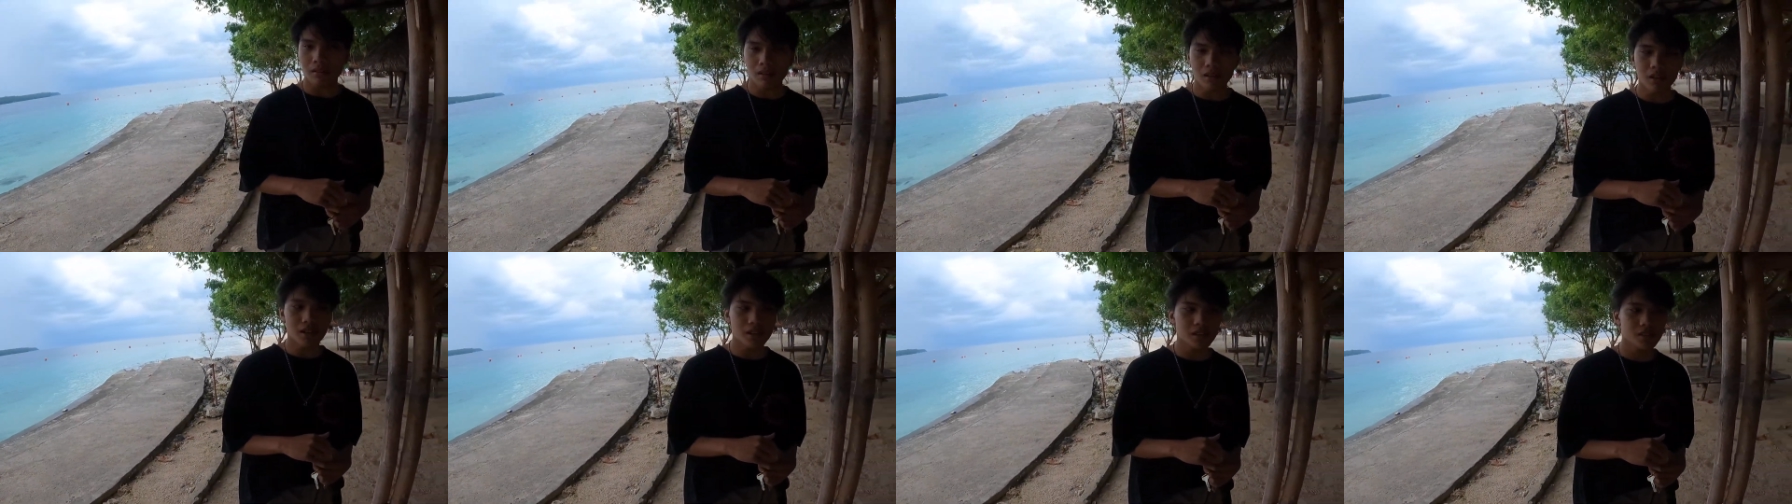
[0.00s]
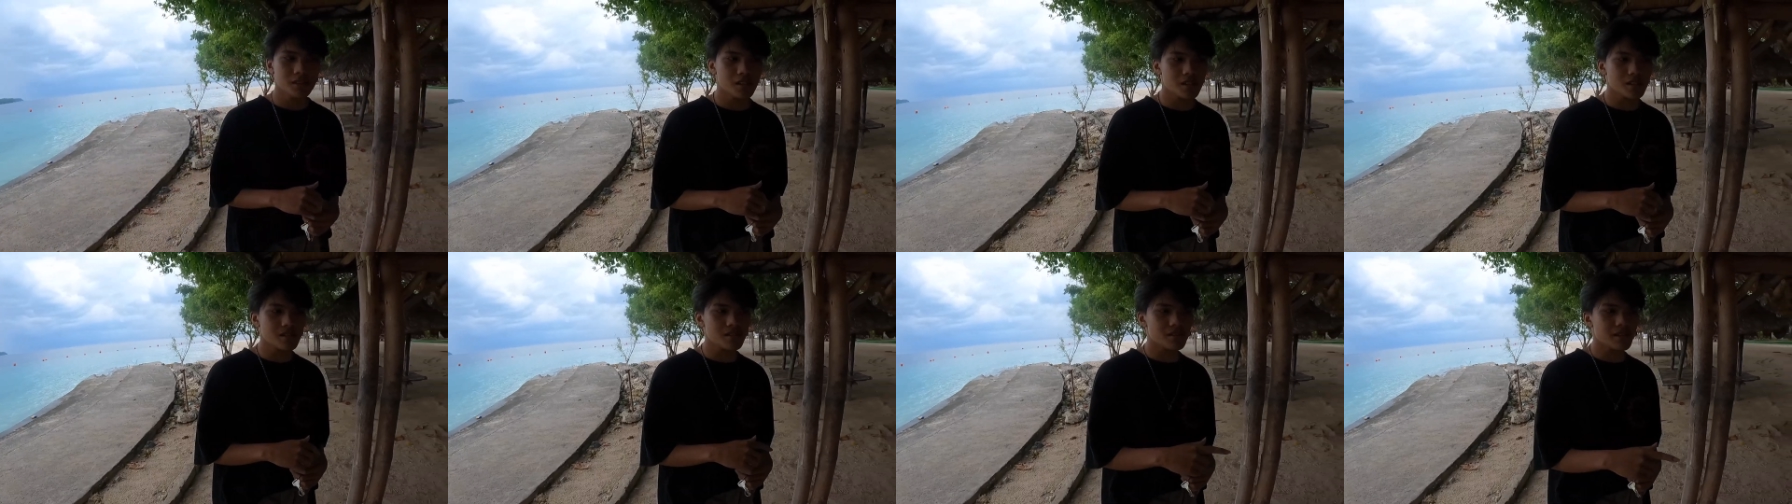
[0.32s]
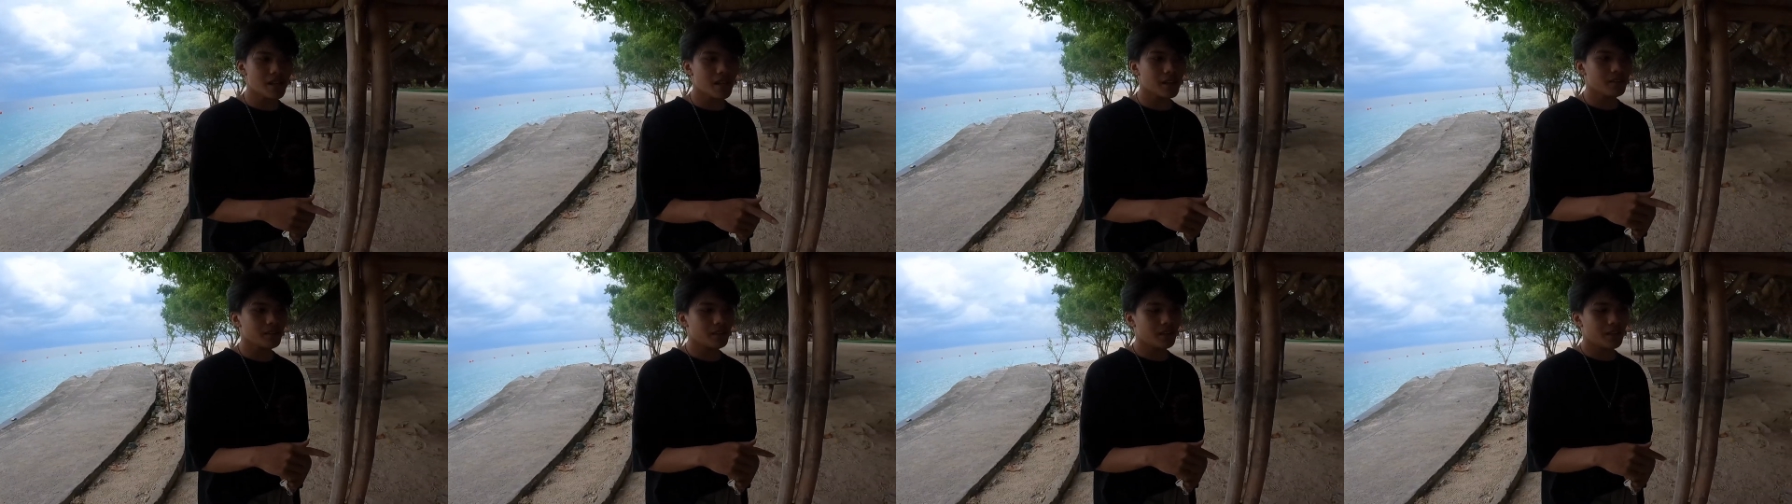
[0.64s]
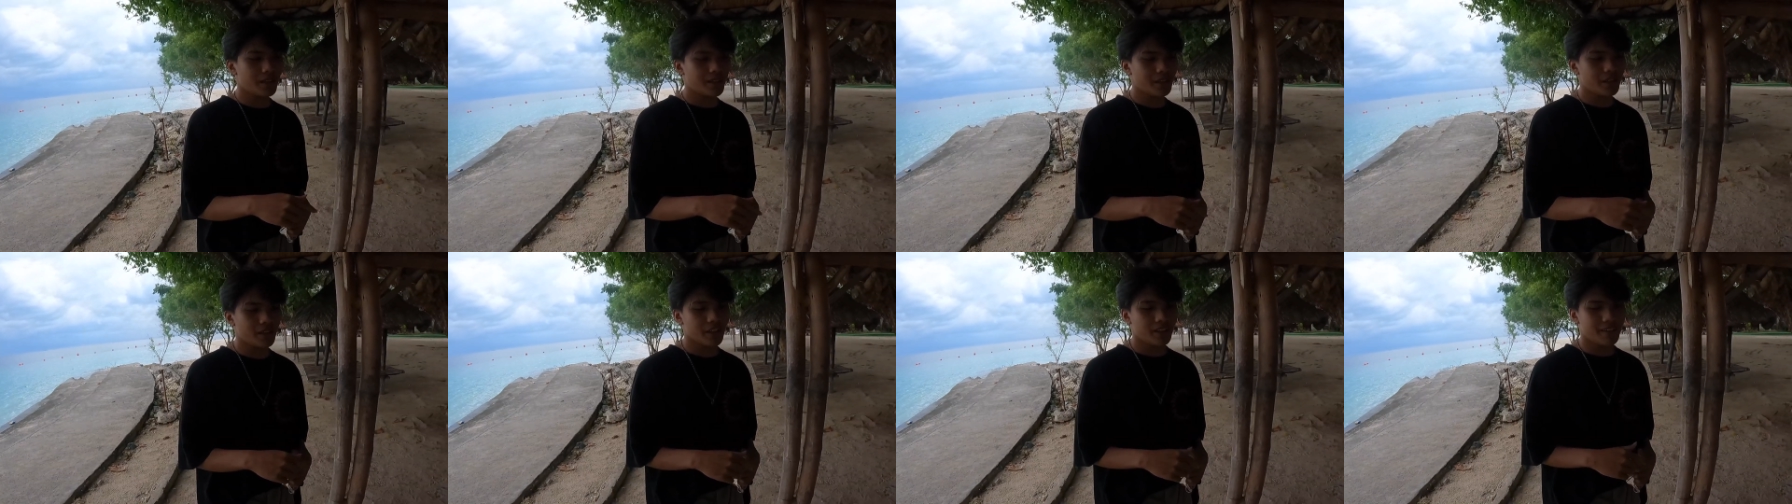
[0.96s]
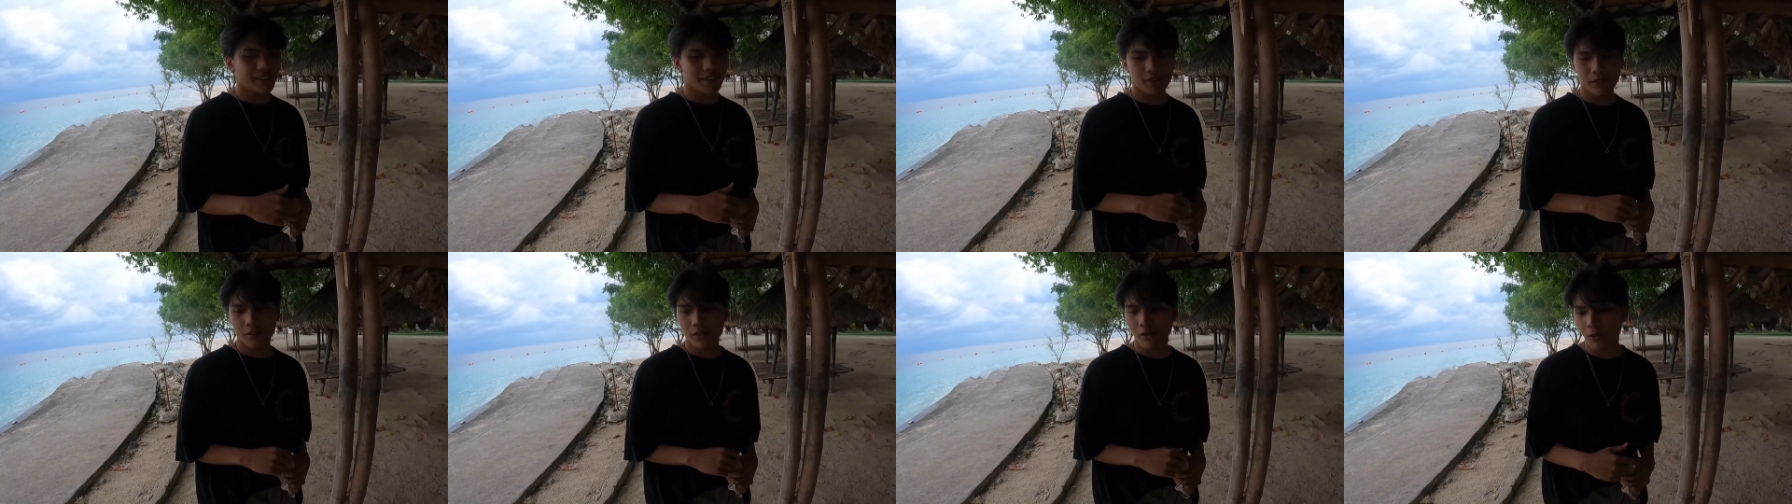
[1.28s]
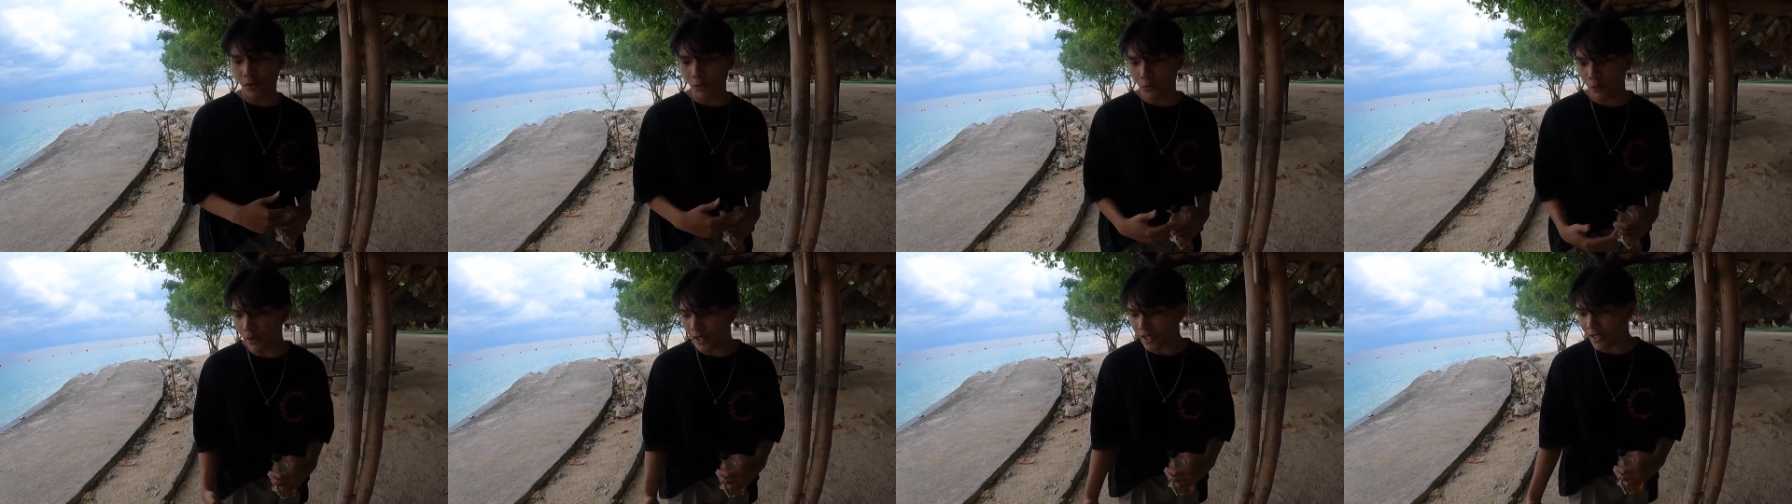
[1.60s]
Uh, just tent and
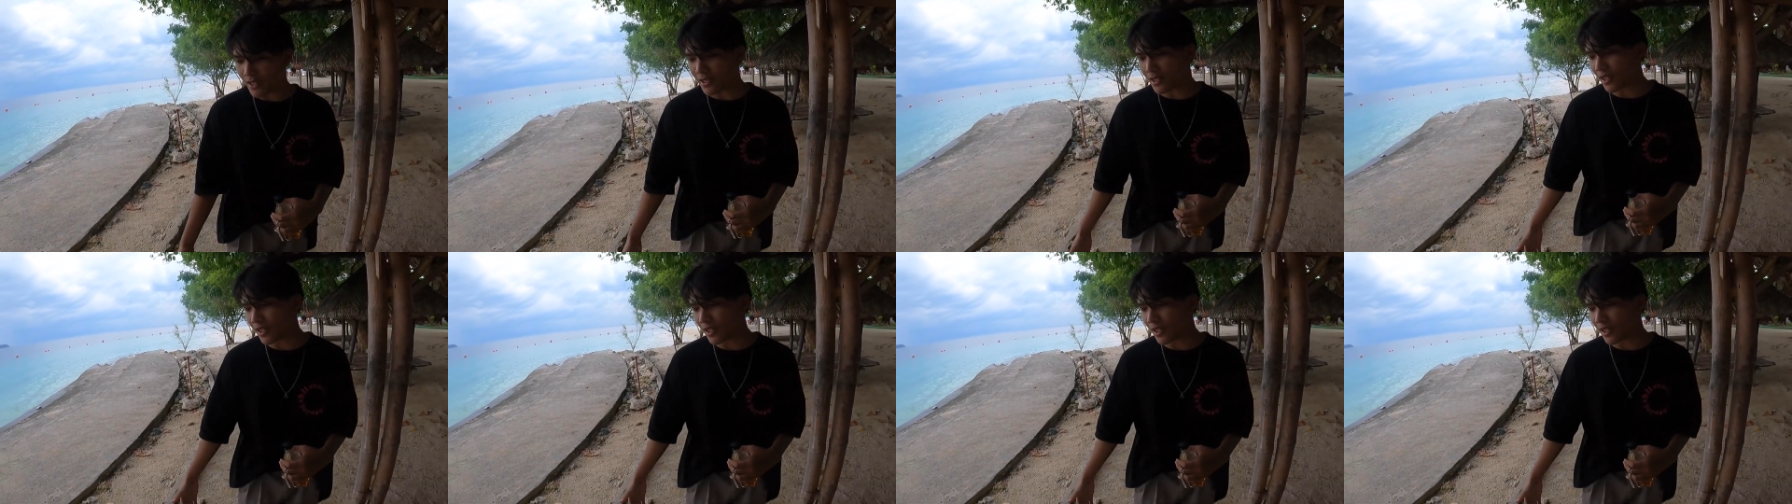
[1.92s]
we